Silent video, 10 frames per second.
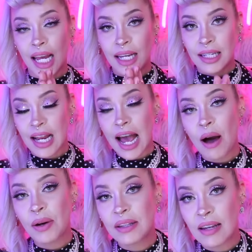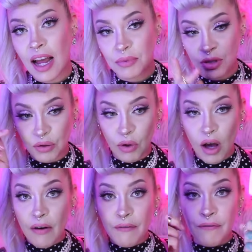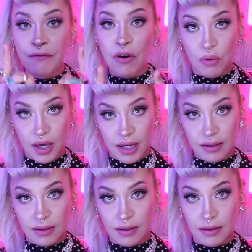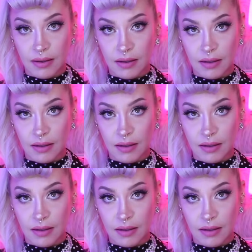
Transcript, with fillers: And now it's time to focus